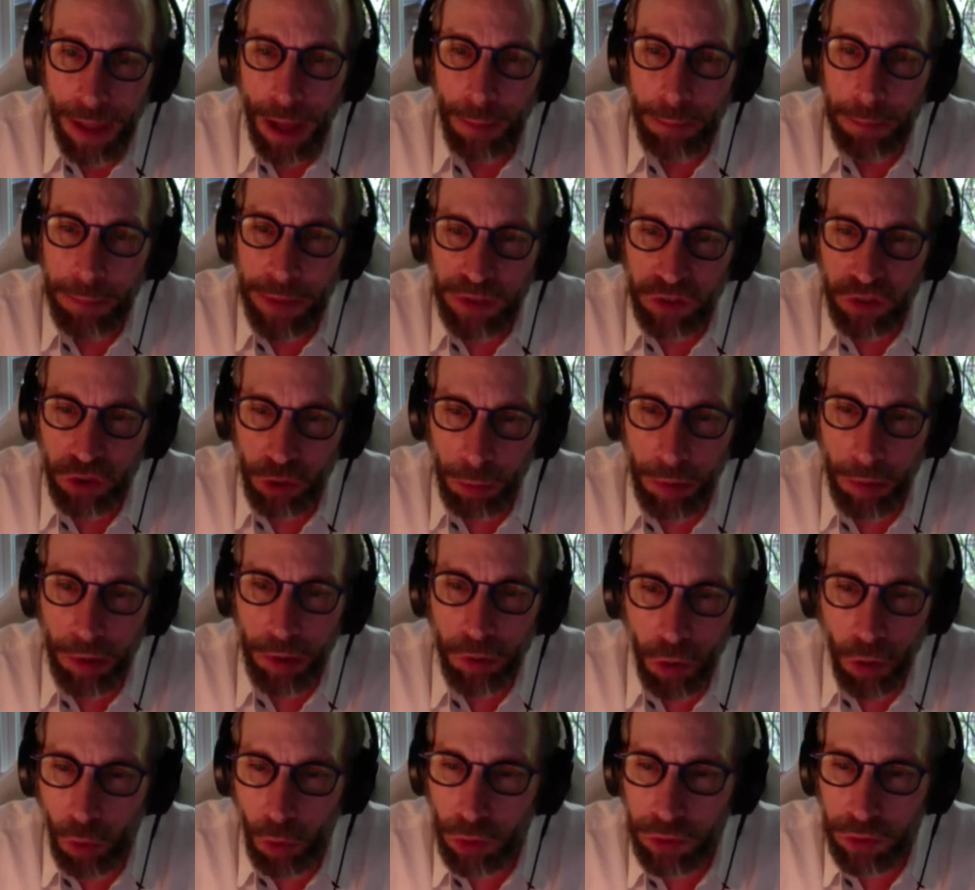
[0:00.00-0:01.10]
a miserable,
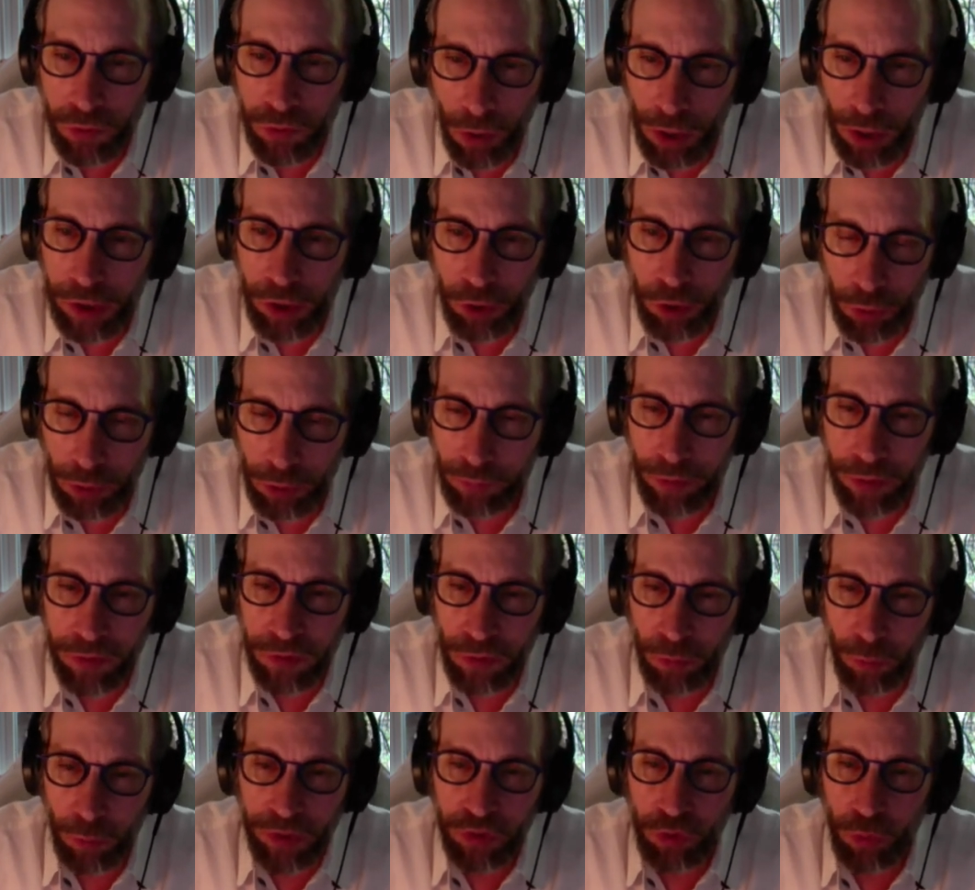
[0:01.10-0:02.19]
cold, dark universe
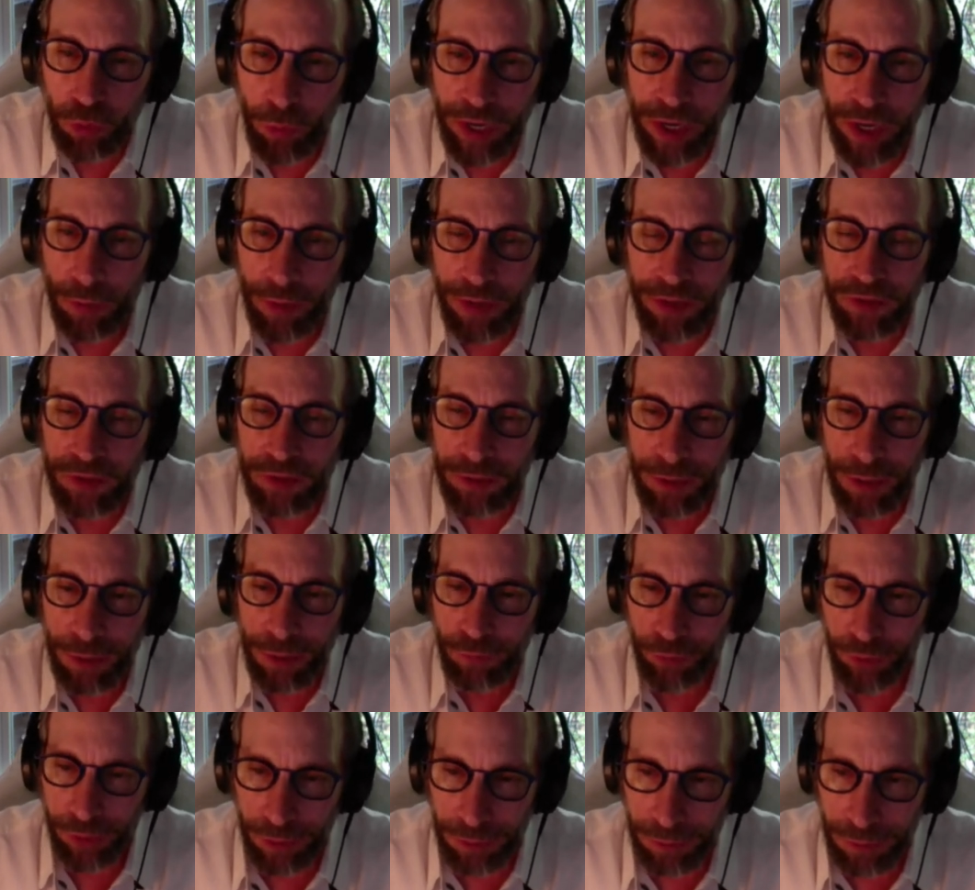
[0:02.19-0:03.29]
in which we are
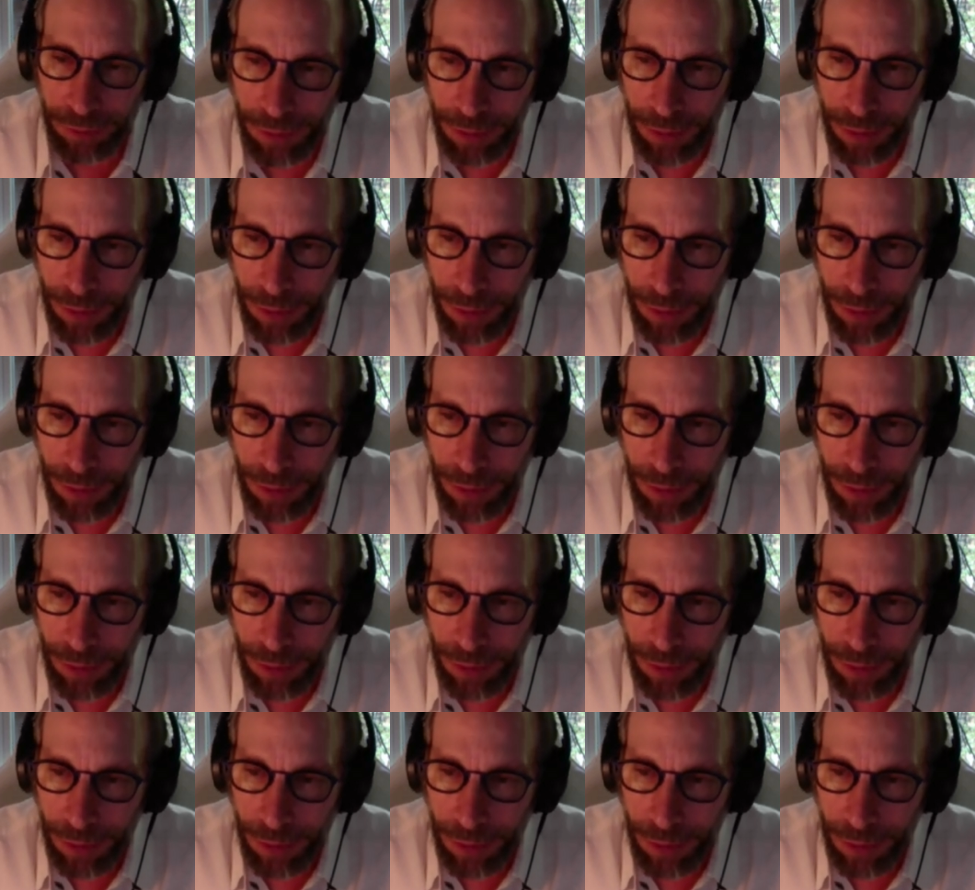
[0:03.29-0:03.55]
insignificant,